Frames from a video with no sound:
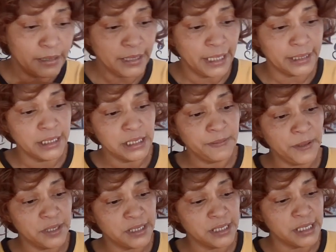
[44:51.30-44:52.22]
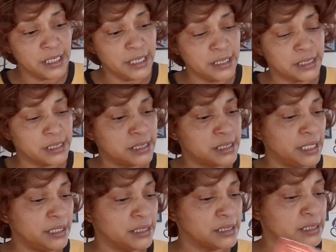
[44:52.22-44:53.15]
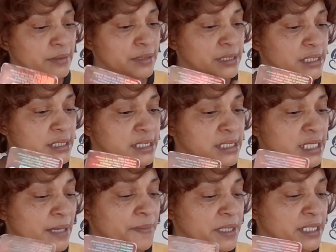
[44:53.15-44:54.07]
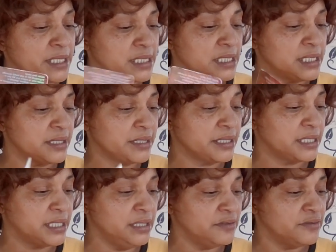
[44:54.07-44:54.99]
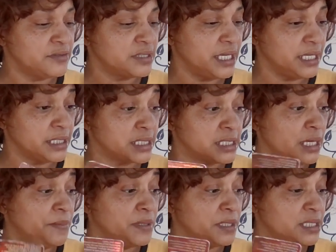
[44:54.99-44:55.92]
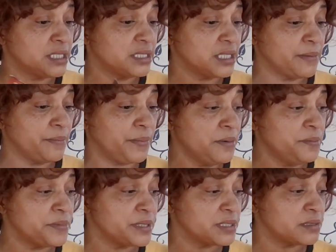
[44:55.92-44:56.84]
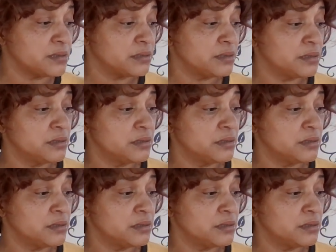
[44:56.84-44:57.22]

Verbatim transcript: like this person is is stepping into their gifts and stepping into their purpose